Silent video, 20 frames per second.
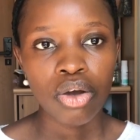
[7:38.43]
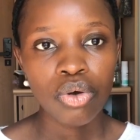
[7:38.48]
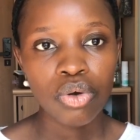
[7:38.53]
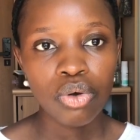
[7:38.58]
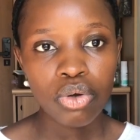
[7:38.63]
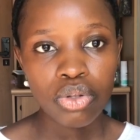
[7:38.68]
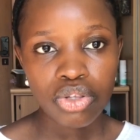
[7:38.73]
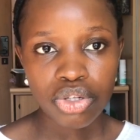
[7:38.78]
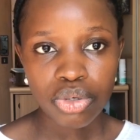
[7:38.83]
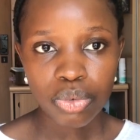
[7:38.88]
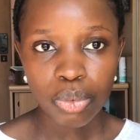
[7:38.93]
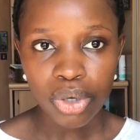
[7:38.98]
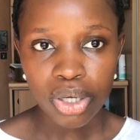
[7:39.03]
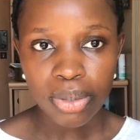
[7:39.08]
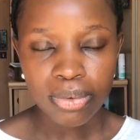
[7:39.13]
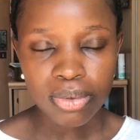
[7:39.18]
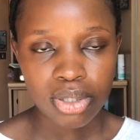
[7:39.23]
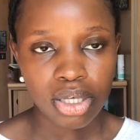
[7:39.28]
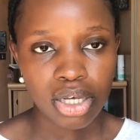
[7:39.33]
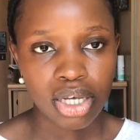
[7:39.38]
Go to the
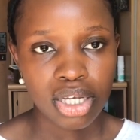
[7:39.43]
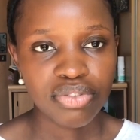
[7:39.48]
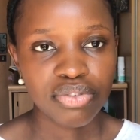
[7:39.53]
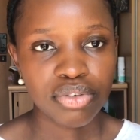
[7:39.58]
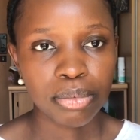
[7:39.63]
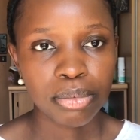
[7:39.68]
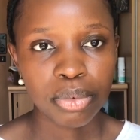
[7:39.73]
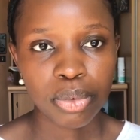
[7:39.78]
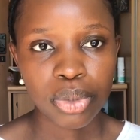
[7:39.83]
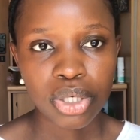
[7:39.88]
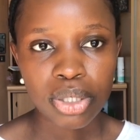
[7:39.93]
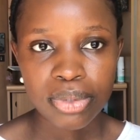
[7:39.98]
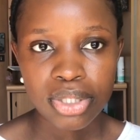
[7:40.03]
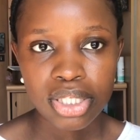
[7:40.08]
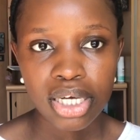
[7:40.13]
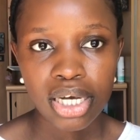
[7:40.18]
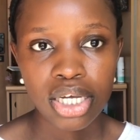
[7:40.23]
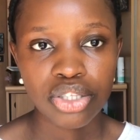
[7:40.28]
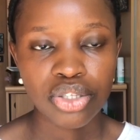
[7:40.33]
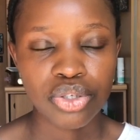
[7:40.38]
website. From the
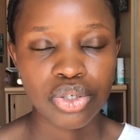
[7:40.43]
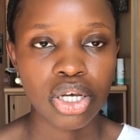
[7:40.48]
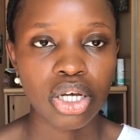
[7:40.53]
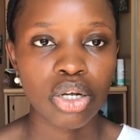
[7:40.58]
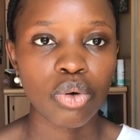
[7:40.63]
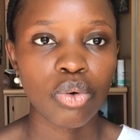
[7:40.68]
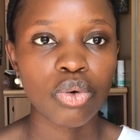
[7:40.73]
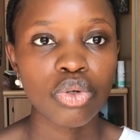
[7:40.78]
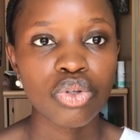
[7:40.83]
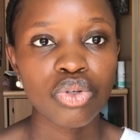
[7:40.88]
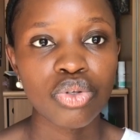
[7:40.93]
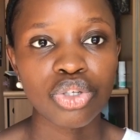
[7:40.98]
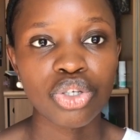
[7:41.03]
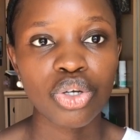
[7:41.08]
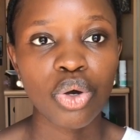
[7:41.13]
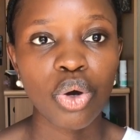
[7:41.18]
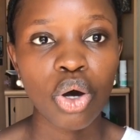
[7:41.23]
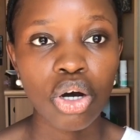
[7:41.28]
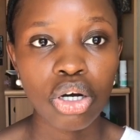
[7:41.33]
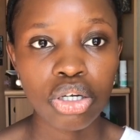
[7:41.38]
website, you can go to the
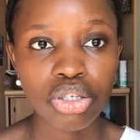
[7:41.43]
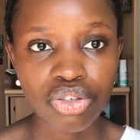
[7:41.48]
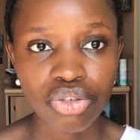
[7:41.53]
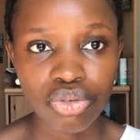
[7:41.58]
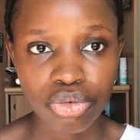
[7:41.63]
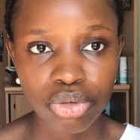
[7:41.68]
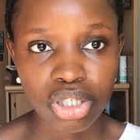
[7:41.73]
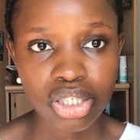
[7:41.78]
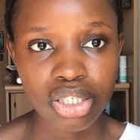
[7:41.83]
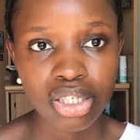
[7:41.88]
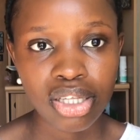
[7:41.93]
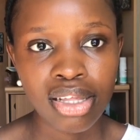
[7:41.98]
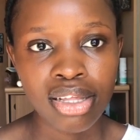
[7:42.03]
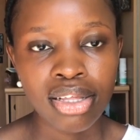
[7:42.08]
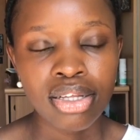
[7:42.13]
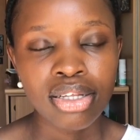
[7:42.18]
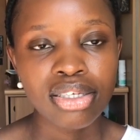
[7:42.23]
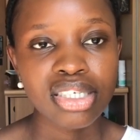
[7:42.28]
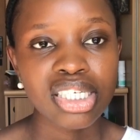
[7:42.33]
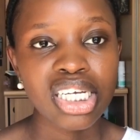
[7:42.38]
country
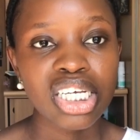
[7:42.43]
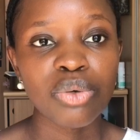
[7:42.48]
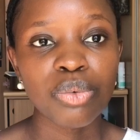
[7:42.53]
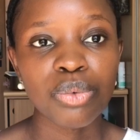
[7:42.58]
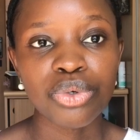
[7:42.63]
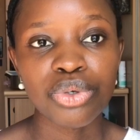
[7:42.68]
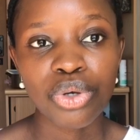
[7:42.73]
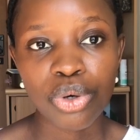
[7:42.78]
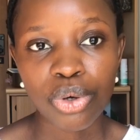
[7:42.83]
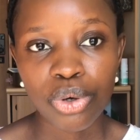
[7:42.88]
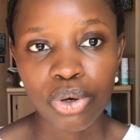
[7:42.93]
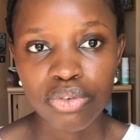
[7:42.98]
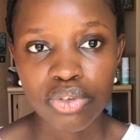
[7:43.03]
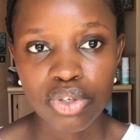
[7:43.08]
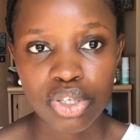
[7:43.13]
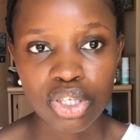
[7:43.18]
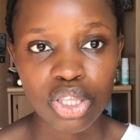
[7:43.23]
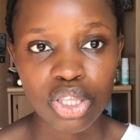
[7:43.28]
that you would love to